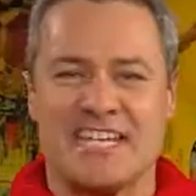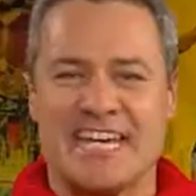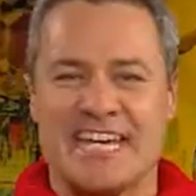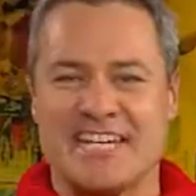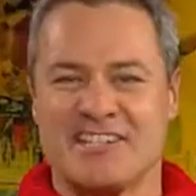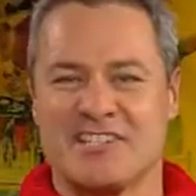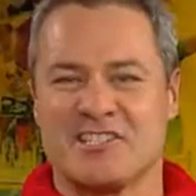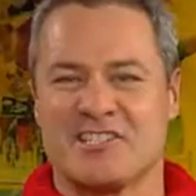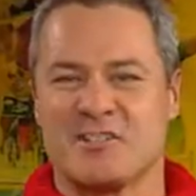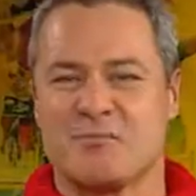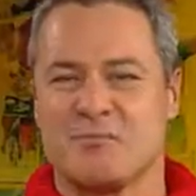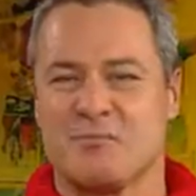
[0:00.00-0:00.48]

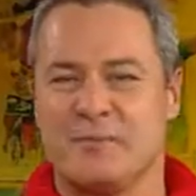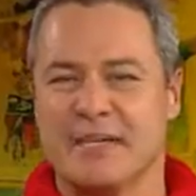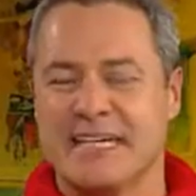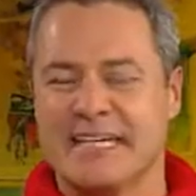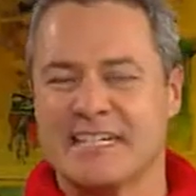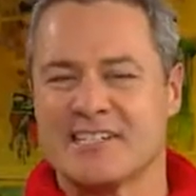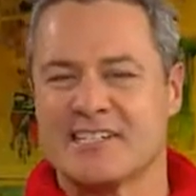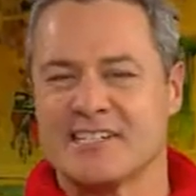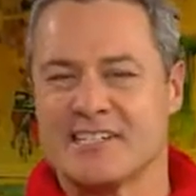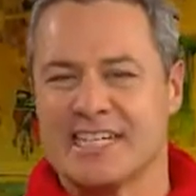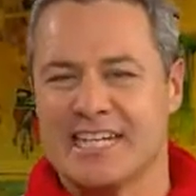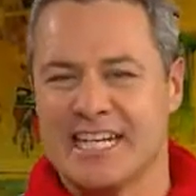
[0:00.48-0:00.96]
guest's
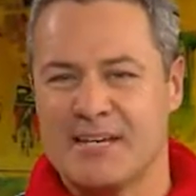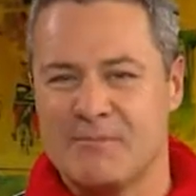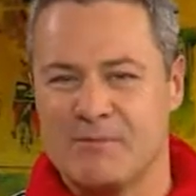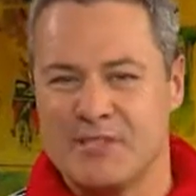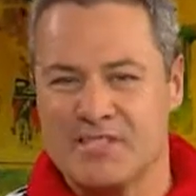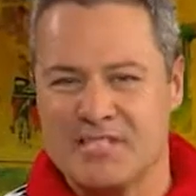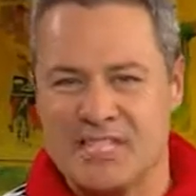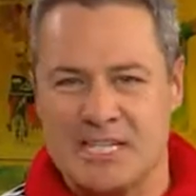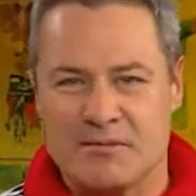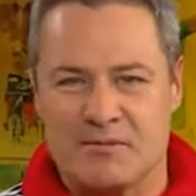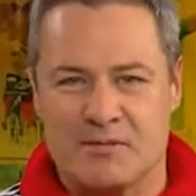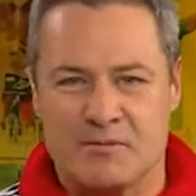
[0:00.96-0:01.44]
biggest dilemma
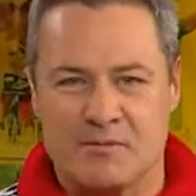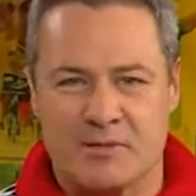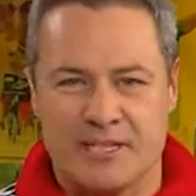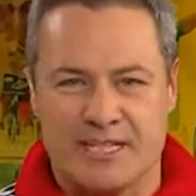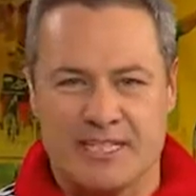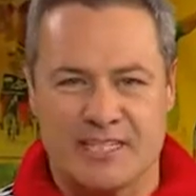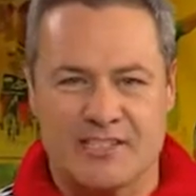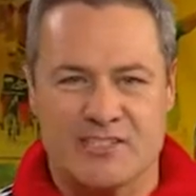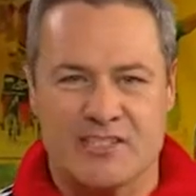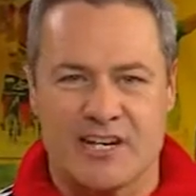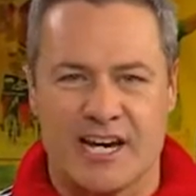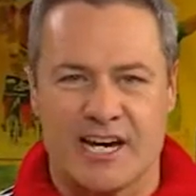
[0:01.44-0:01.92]
seemed to
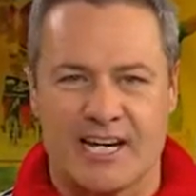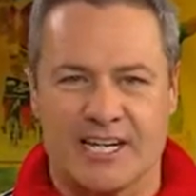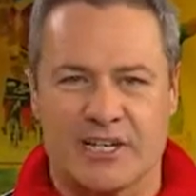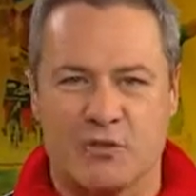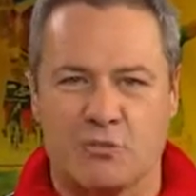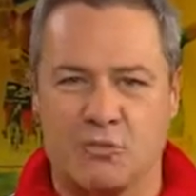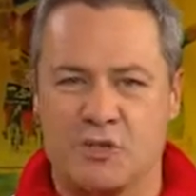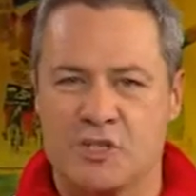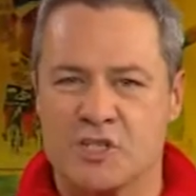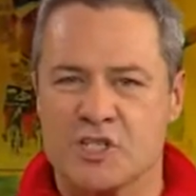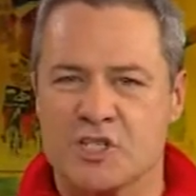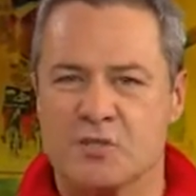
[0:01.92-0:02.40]
be
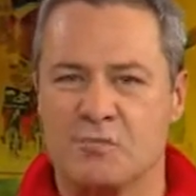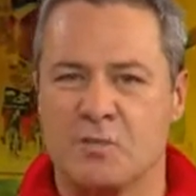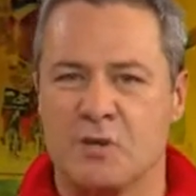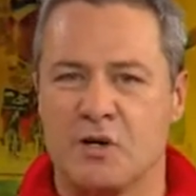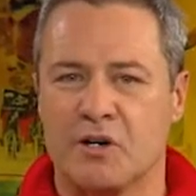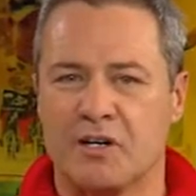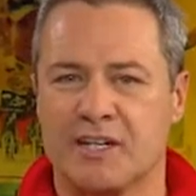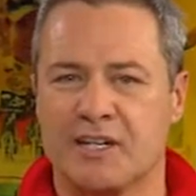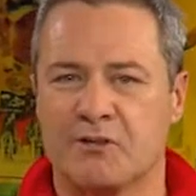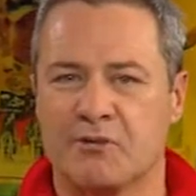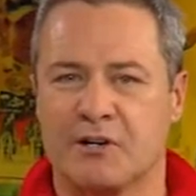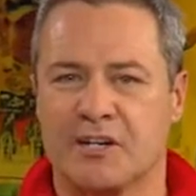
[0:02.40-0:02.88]
deciding which
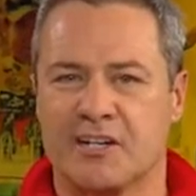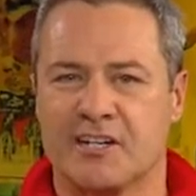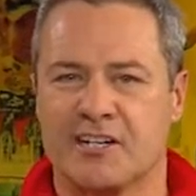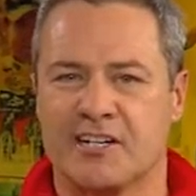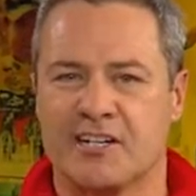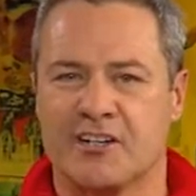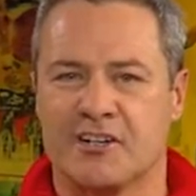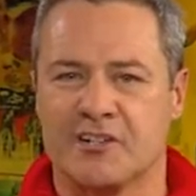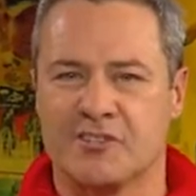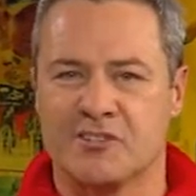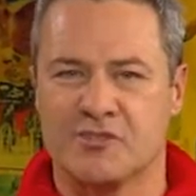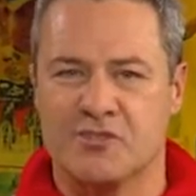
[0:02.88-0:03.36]
sport he wanted to
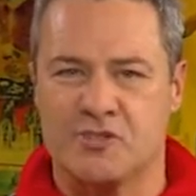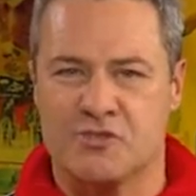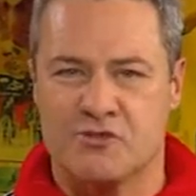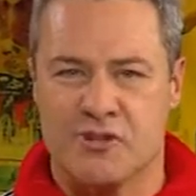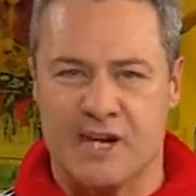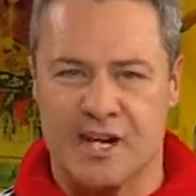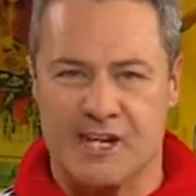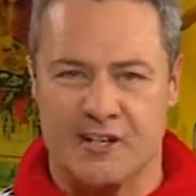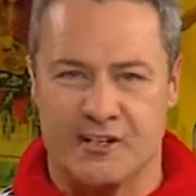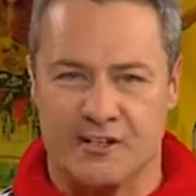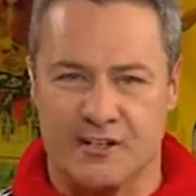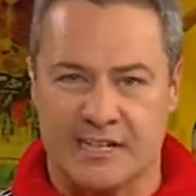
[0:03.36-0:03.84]

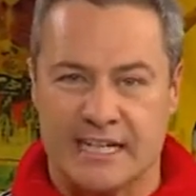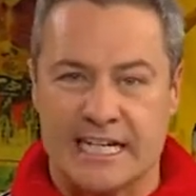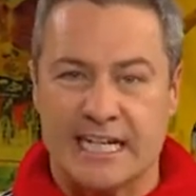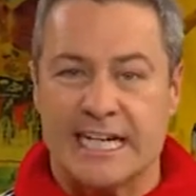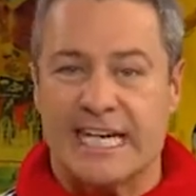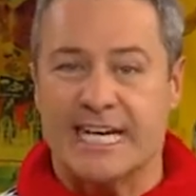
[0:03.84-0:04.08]
concentrate on.